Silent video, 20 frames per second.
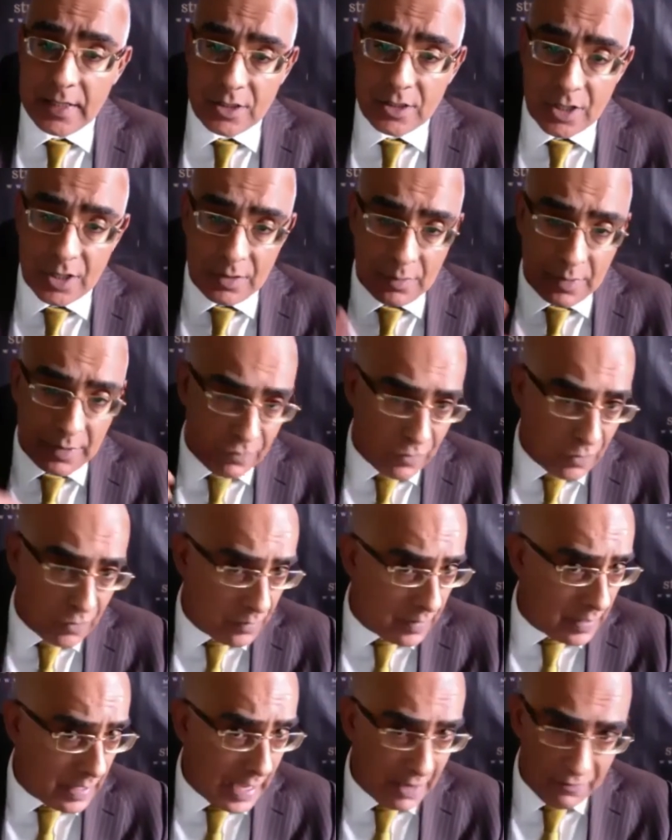So if
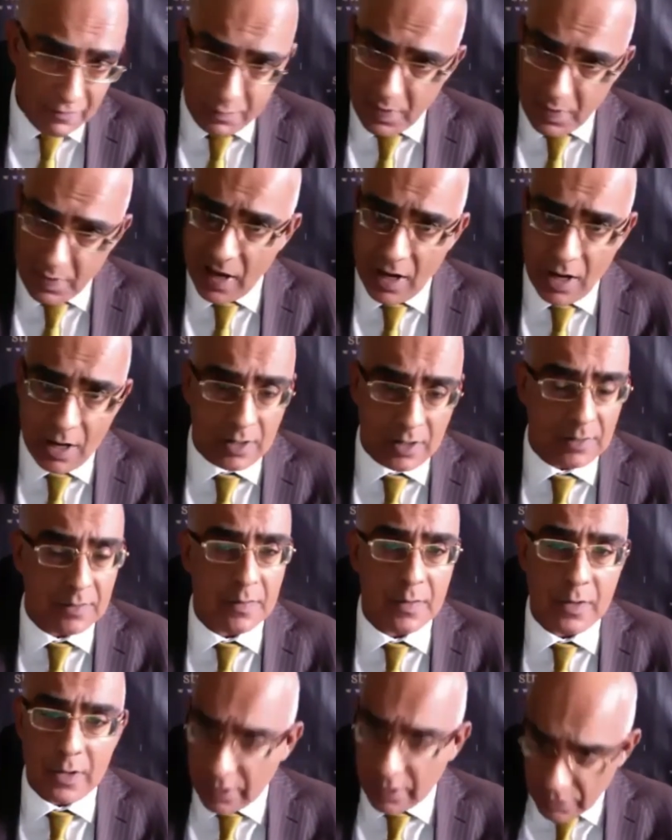you have power,
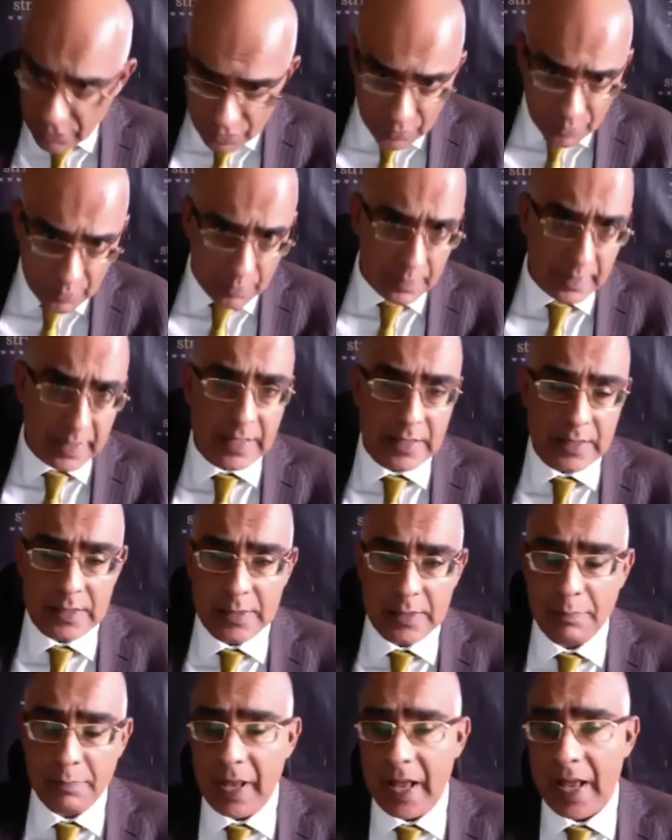you would be
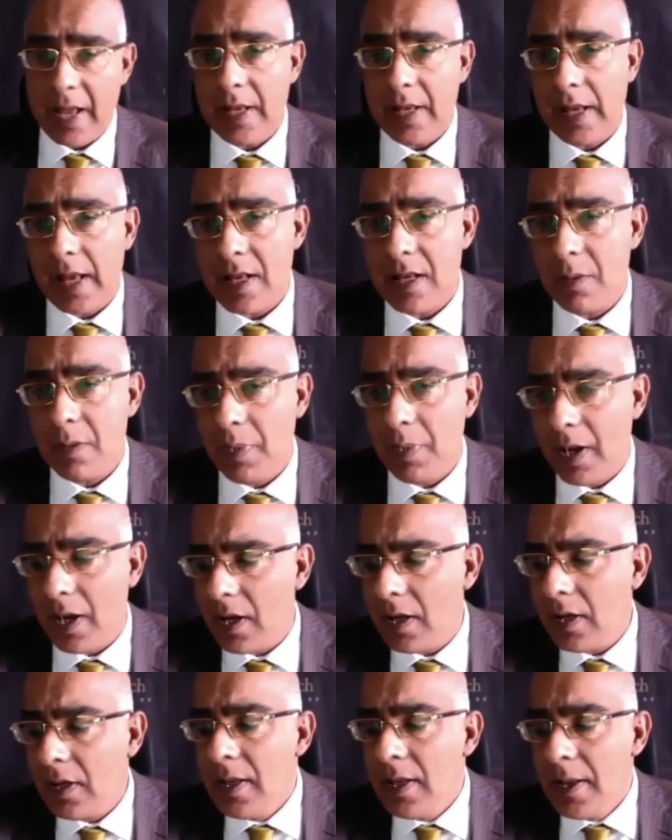paying Kenya Power.